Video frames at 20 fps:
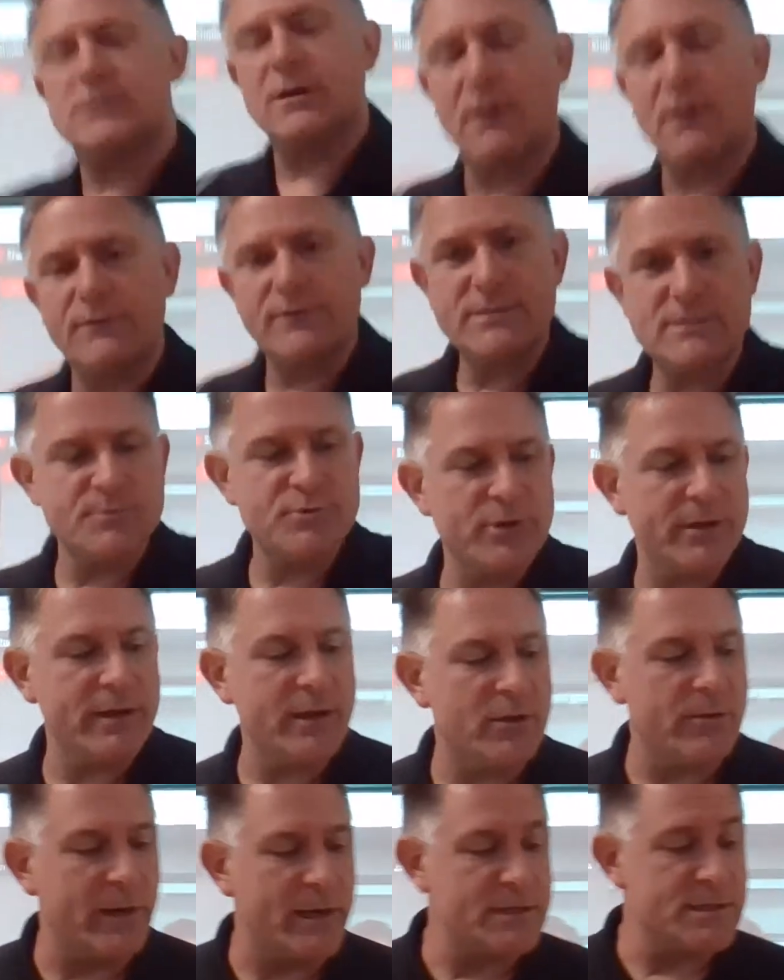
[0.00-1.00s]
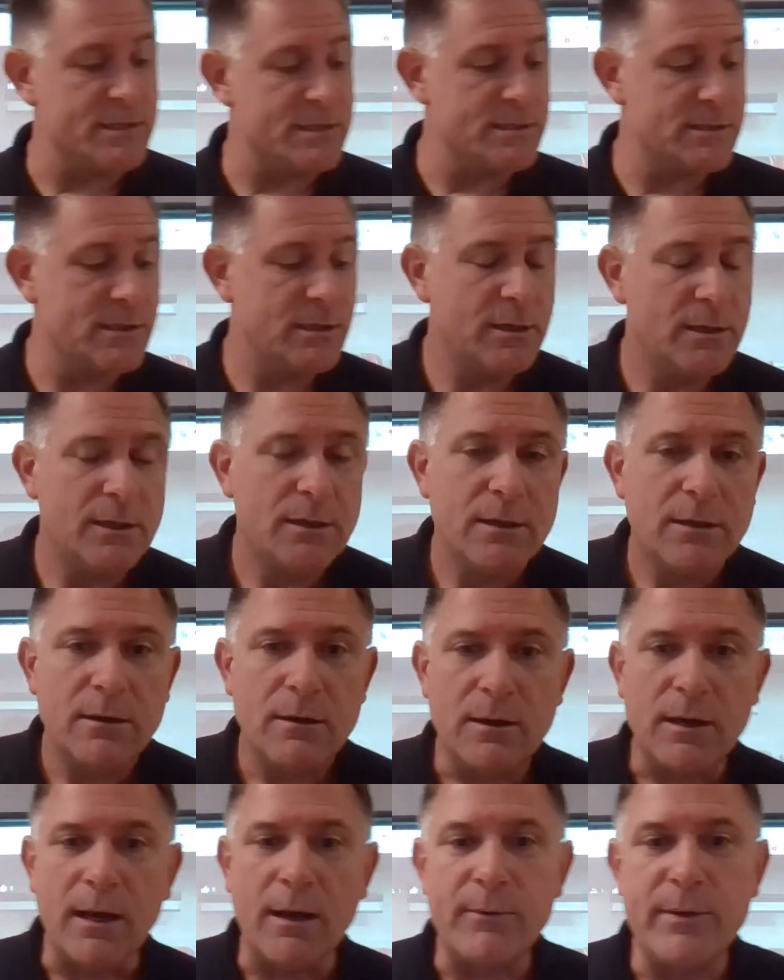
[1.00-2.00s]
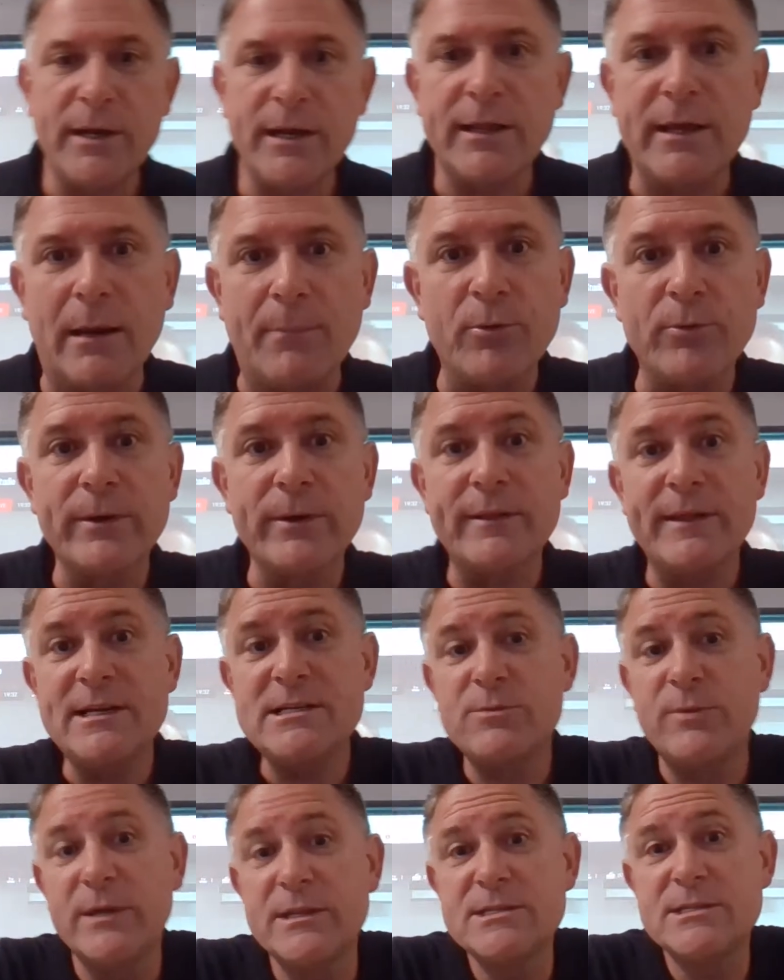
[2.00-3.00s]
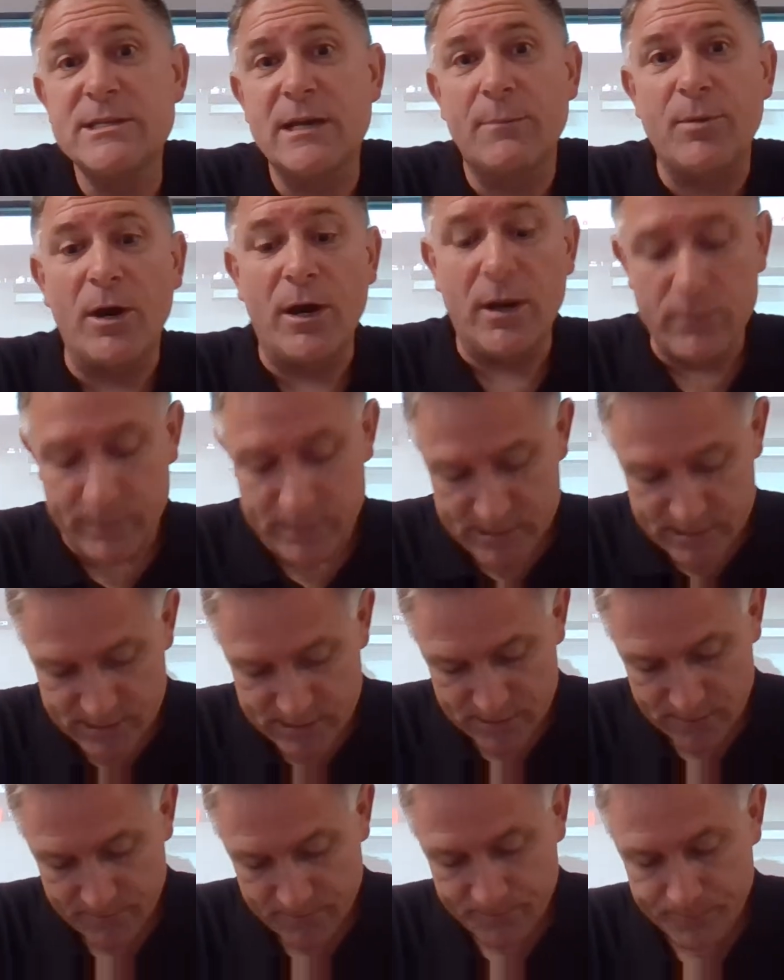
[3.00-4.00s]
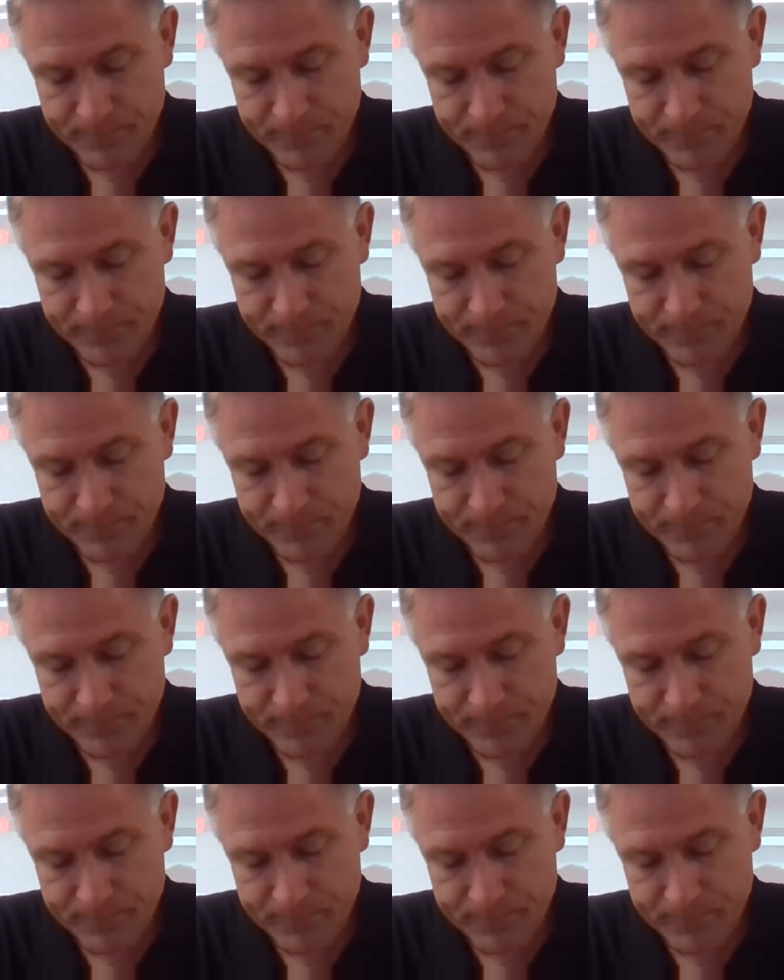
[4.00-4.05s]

solving some tricky equations. Uh, we did a couple real easy ones, a couple hard ones.